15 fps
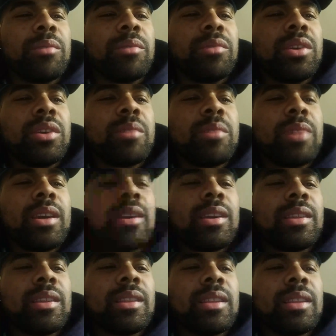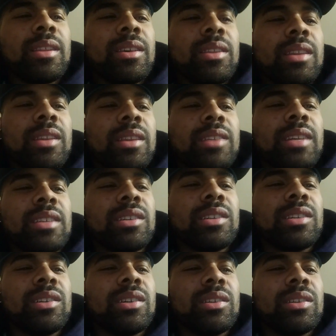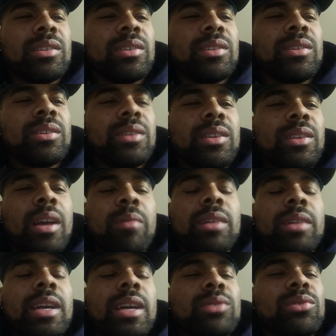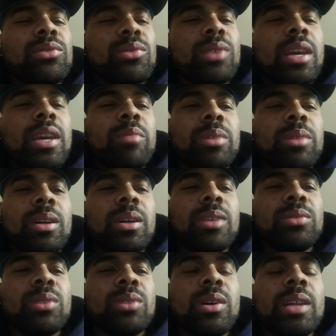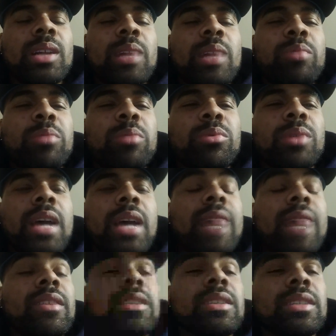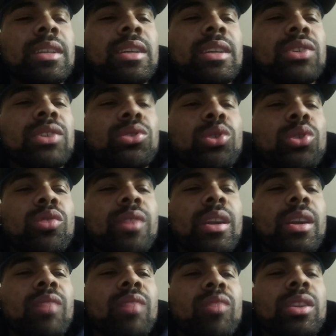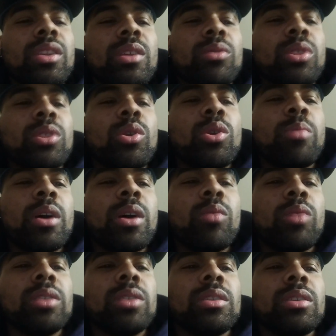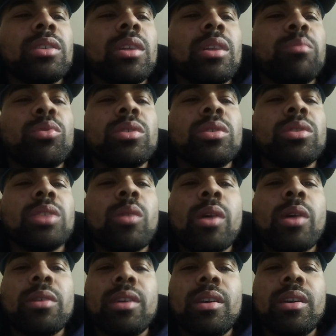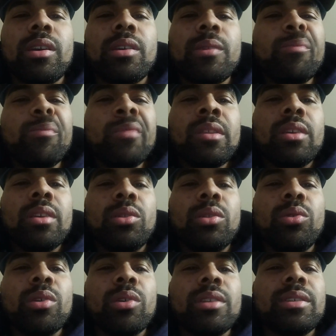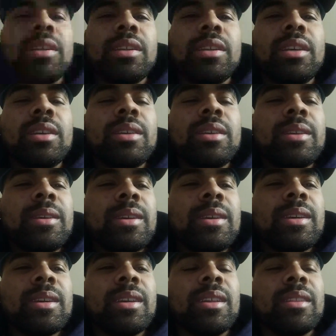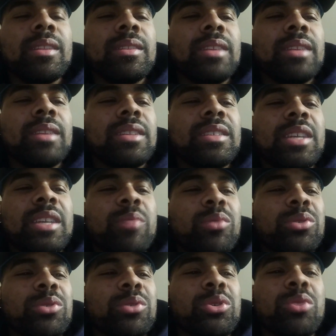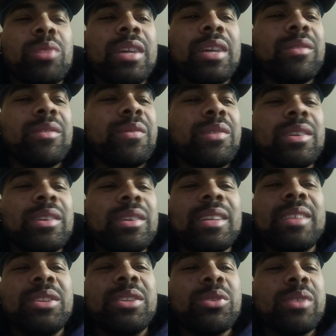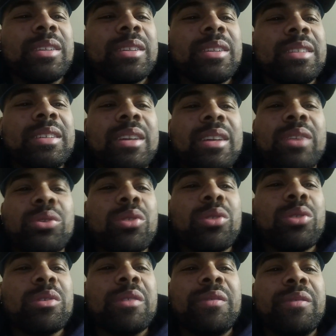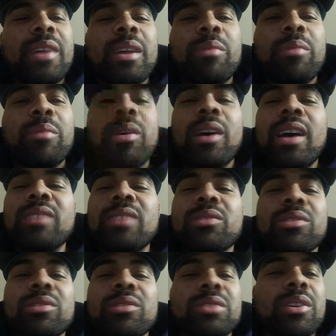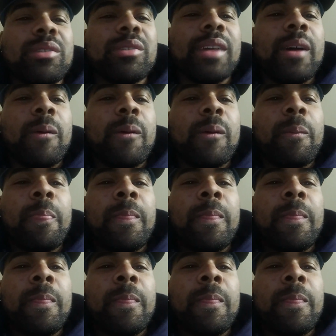Yeah, mate. That's good. I'm glad you saw that because, you know, a lot of people haven't seen his story and really don't know about what the young boys go out here in New York City. And they just keep on doing whatever the fuck they doing, ignoring the fact about how it's going to turn out.